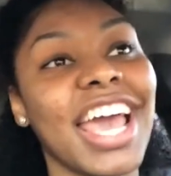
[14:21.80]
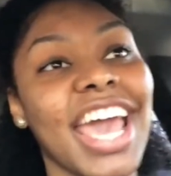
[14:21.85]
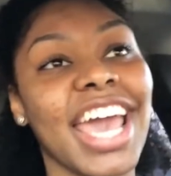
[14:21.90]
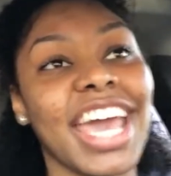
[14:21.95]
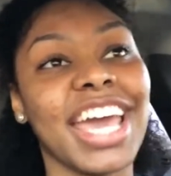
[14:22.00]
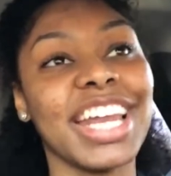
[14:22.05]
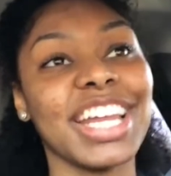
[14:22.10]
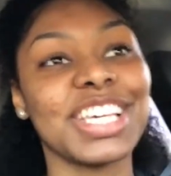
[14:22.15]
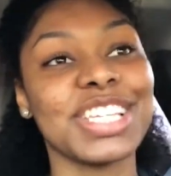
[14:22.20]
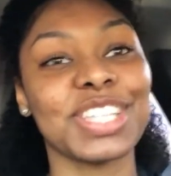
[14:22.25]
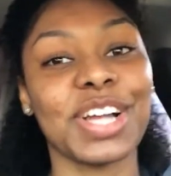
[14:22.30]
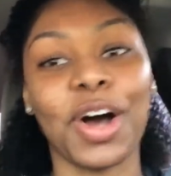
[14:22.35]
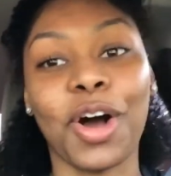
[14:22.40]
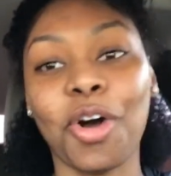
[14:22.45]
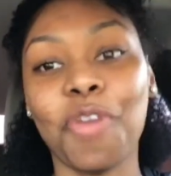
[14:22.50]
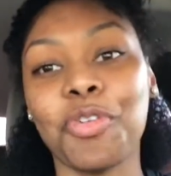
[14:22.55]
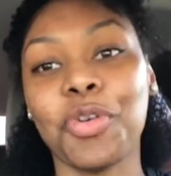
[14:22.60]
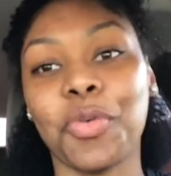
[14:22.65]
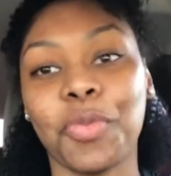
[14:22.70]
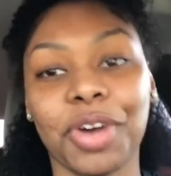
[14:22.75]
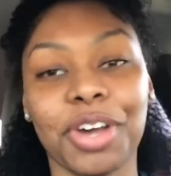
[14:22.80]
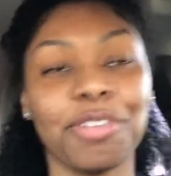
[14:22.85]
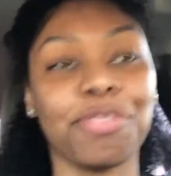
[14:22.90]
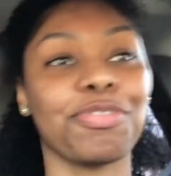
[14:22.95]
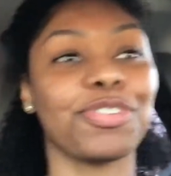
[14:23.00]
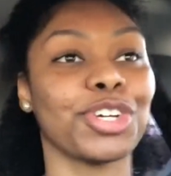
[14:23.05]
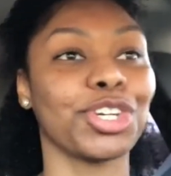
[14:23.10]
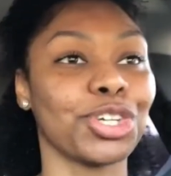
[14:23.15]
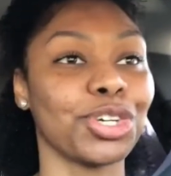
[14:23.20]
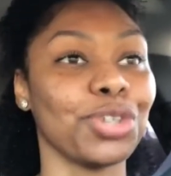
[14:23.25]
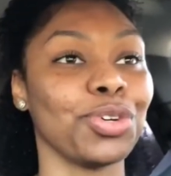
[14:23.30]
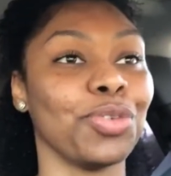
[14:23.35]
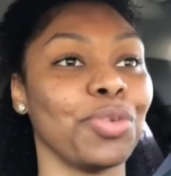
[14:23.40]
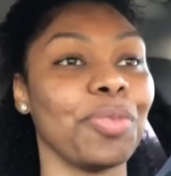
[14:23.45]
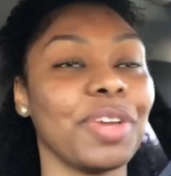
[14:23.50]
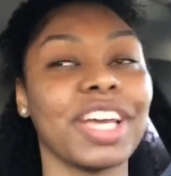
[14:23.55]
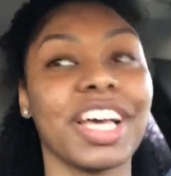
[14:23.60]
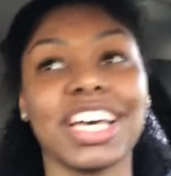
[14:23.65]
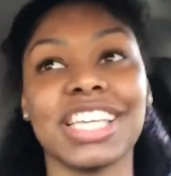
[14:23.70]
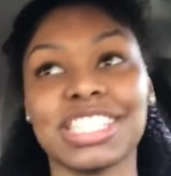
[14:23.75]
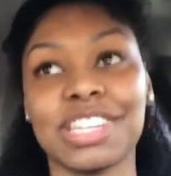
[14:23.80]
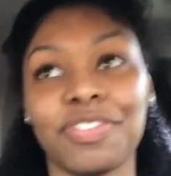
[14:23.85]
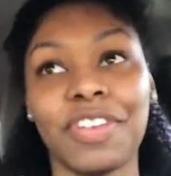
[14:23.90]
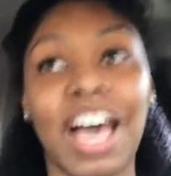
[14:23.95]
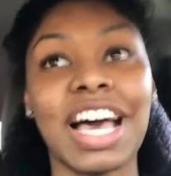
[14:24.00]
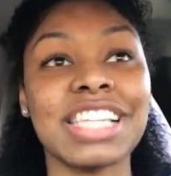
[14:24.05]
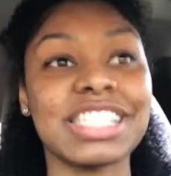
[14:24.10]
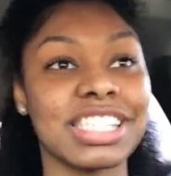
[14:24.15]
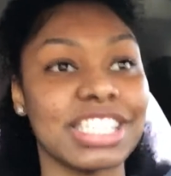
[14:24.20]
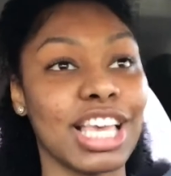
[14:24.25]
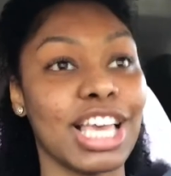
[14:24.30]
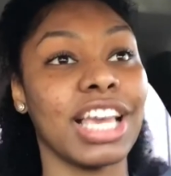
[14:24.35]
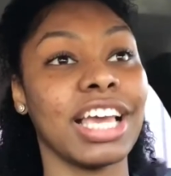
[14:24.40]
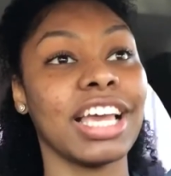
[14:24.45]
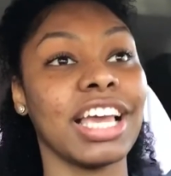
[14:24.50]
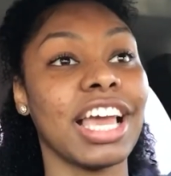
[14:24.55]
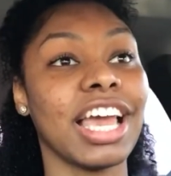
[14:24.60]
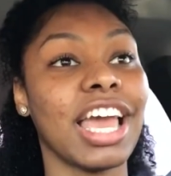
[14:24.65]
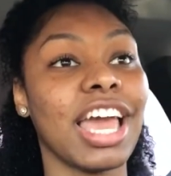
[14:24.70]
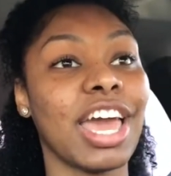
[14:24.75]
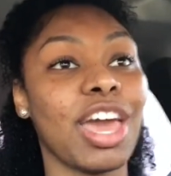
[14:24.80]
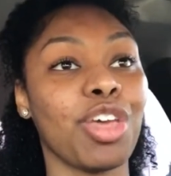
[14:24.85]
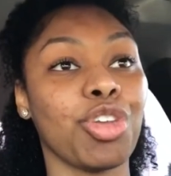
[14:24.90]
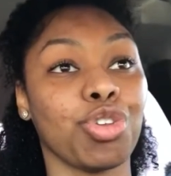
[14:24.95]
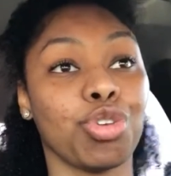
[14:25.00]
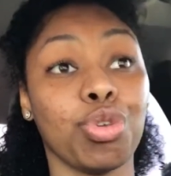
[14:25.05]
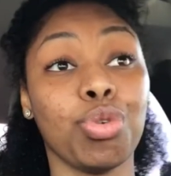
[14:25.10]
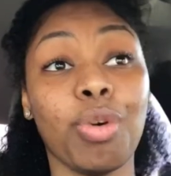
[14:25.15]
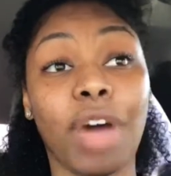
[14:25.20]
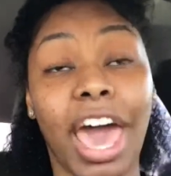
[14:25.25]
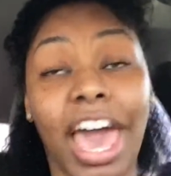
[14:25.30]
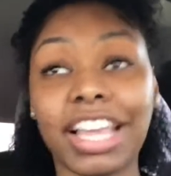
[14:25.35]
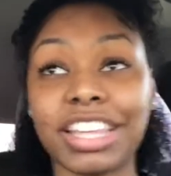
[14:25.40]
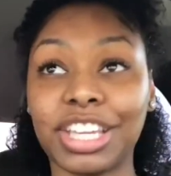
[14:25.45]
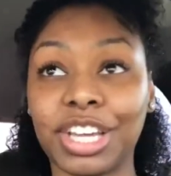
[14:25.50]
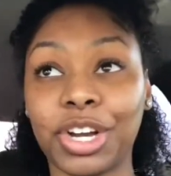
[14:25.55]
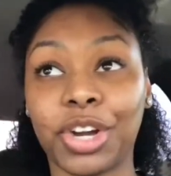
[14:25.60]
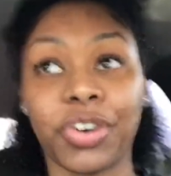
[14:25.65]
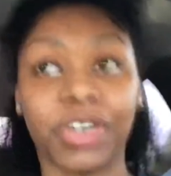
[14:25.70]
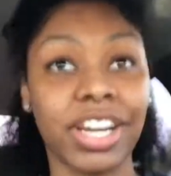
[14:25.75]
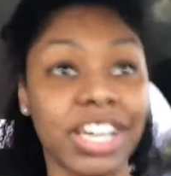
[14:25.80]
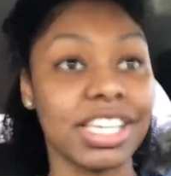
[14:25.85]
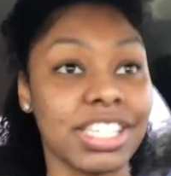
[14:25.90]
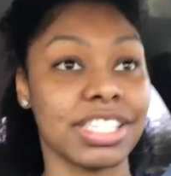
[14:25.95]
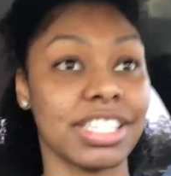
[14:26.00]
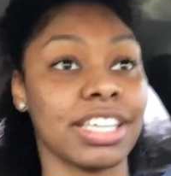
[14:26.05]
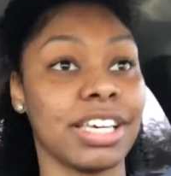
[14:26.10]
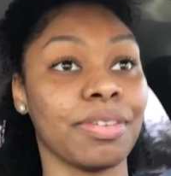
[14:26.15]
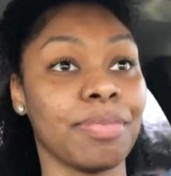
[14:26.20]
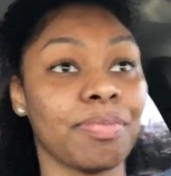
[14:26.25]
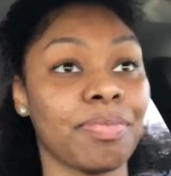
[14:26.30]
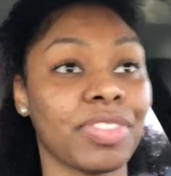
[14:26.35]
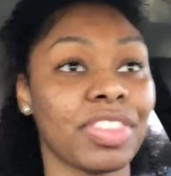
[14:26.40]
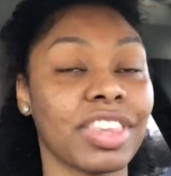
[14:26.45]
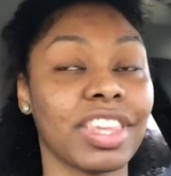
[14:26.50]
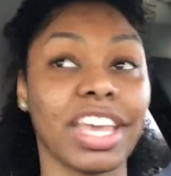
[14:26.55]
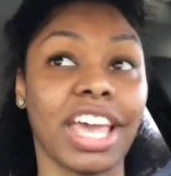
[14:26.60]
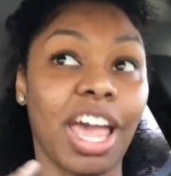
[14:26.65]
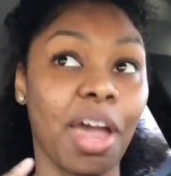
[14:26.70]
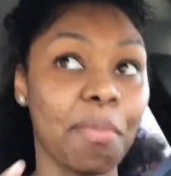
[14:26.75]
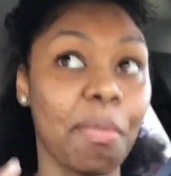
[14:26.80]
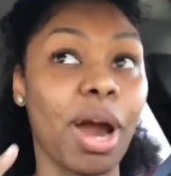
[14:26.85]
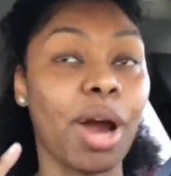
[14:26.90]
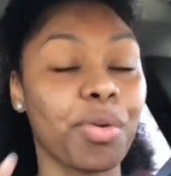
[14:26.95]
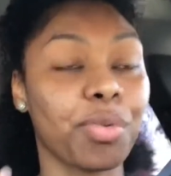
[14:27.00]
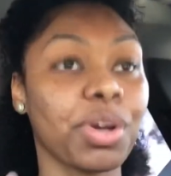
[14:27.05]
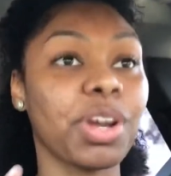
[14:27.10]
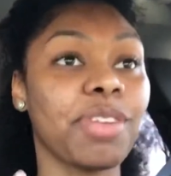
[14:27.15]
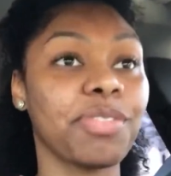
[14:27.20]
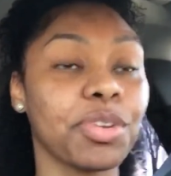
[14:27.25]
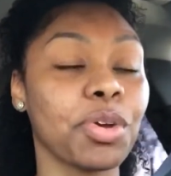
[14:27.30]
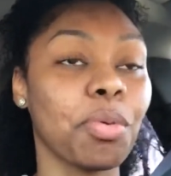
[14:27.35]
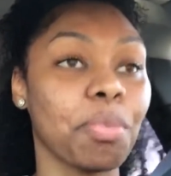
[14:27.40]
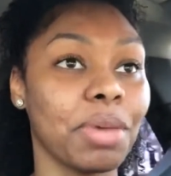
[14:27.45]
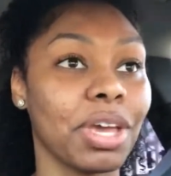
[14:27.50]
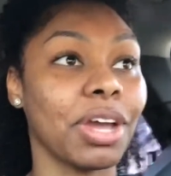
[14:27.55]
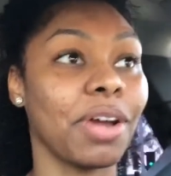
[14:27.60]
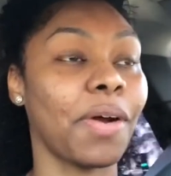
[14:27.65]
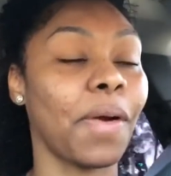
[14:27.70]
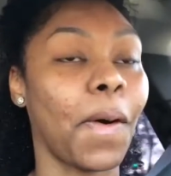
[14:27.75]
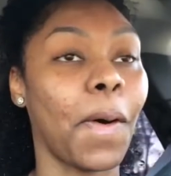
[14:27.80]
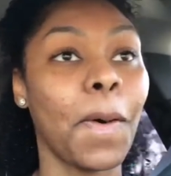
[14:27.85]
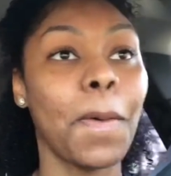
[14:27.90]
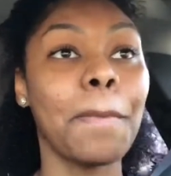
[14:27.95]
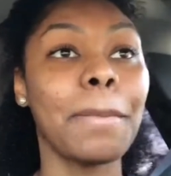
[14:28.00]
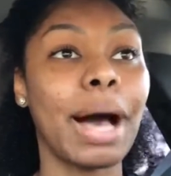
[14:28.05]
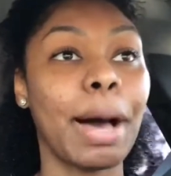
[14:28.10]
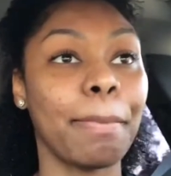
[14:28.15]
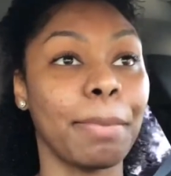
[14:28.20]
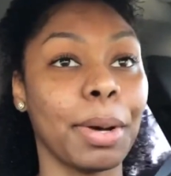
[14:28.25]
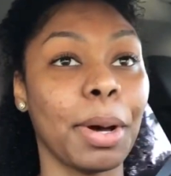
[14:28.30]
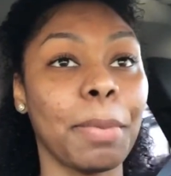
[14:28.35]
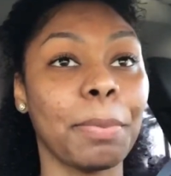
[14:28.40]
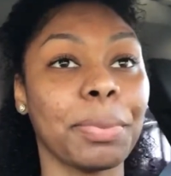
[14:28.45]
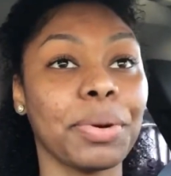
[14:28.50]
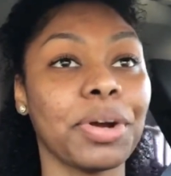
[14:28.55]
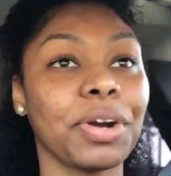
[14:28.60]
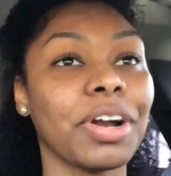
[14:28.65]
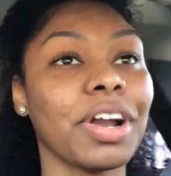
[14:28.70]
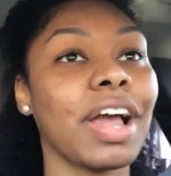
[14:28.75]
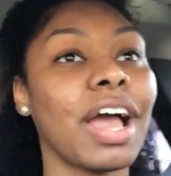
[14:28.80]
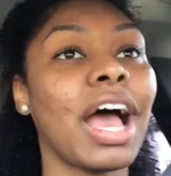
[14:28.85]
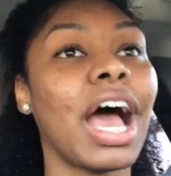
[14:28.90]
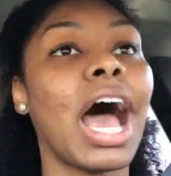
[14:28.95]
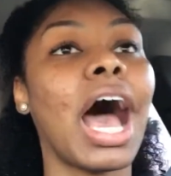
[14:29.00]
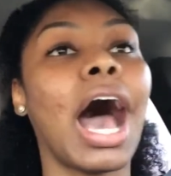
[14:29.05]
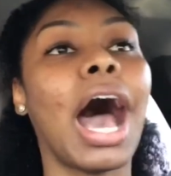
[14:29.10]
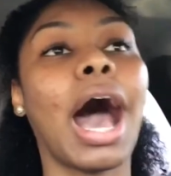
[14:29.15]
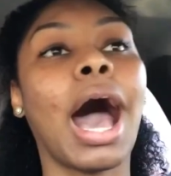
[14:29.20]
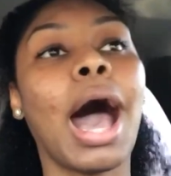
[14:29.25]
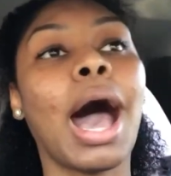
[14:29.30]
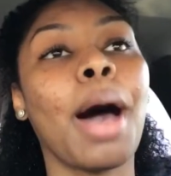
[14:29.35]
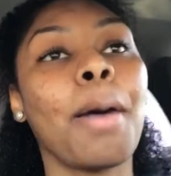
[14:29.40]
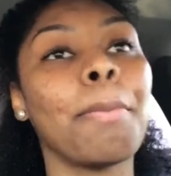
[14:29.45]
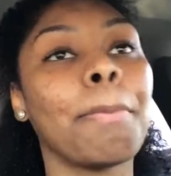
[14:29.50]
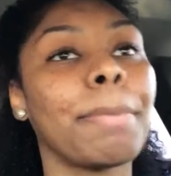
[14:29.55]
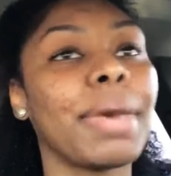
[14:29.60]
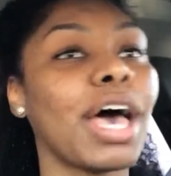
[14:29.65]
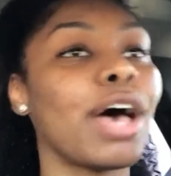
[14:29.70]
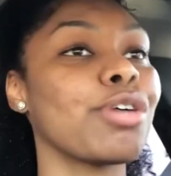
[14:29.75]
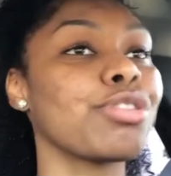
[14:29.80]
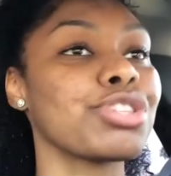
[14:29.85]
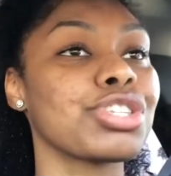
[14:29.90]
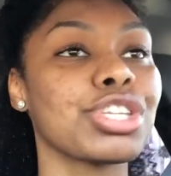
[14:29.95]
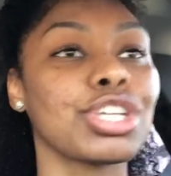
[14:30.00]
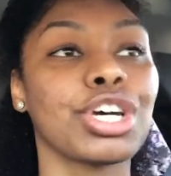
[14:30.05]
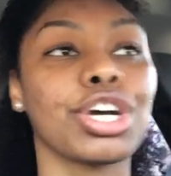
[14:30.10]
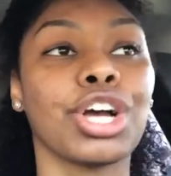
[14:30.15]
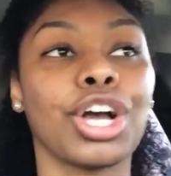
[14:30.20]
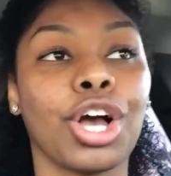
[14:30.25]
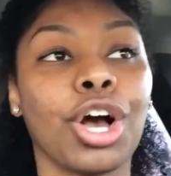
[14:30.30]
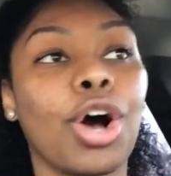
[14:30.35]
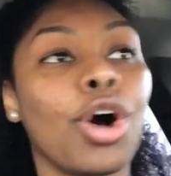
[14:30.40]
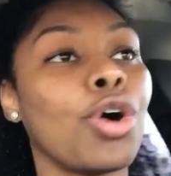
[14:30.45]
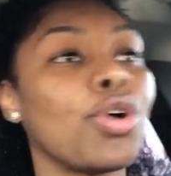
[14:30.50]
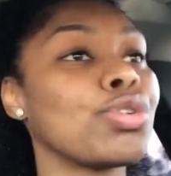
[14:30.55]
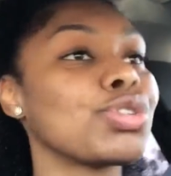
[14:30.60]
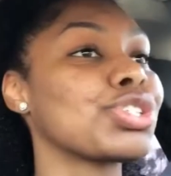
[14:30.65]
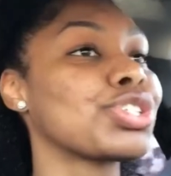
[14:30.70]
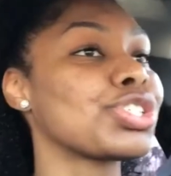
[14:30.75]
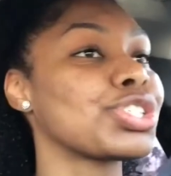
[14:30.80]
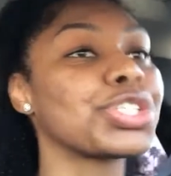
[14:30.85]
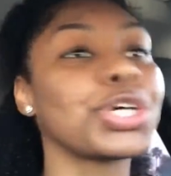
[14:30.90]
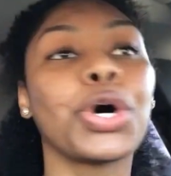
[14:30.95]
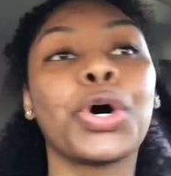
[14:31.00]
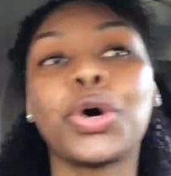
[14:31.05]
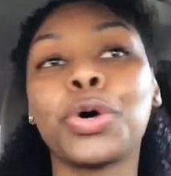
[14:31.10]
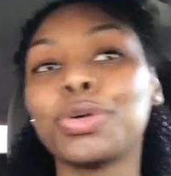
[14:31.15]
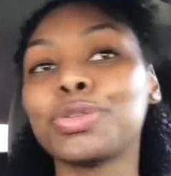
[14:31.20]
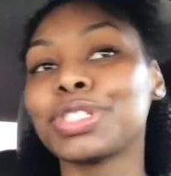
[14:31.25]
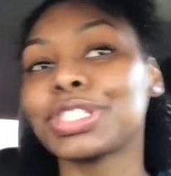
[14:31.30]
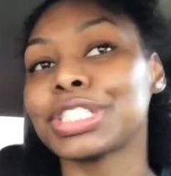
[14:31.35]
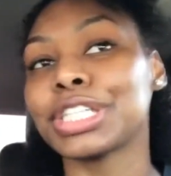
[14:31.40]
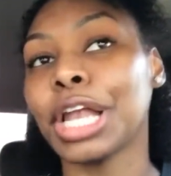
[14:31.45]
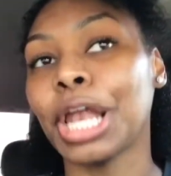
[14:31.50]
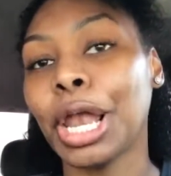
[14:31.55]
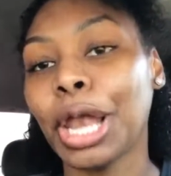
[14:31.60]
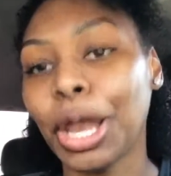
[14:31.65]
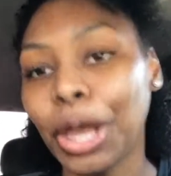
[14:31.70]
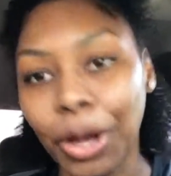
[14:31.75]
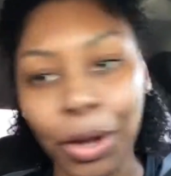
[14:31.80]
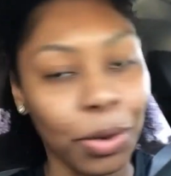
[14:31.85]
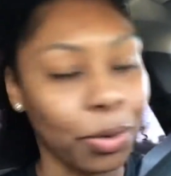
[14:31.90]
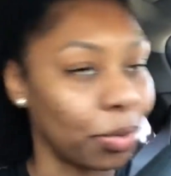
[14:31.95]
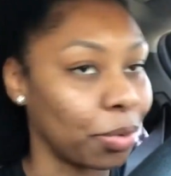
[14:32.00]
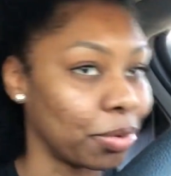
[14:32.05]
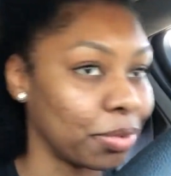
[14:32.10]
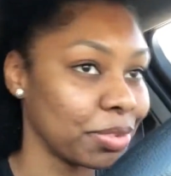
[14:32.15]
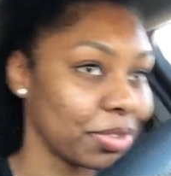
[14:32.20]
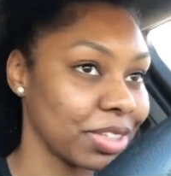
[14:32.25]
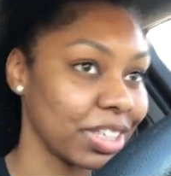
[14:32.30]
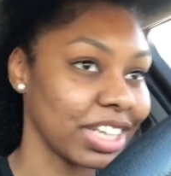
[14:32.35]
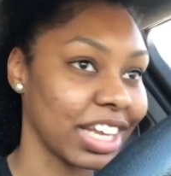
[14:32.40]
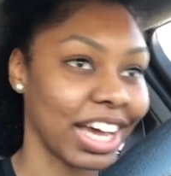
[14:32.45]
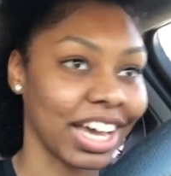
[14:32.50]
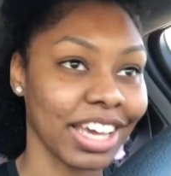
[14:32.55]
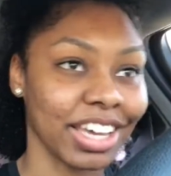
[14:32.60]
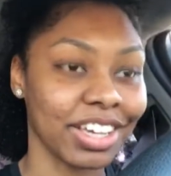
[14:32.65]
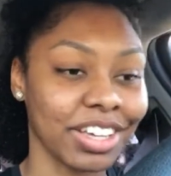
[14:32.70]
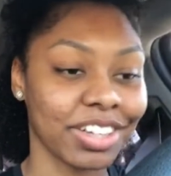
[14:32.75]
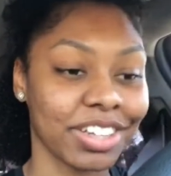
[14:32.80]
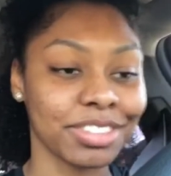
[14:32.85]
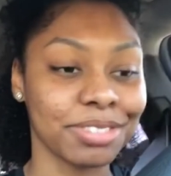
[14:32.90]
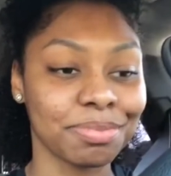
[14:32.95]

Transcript: it is over with for you because if I see you acting crazy in my rearview mirror on my bumper, I'm about to go so slow. Like,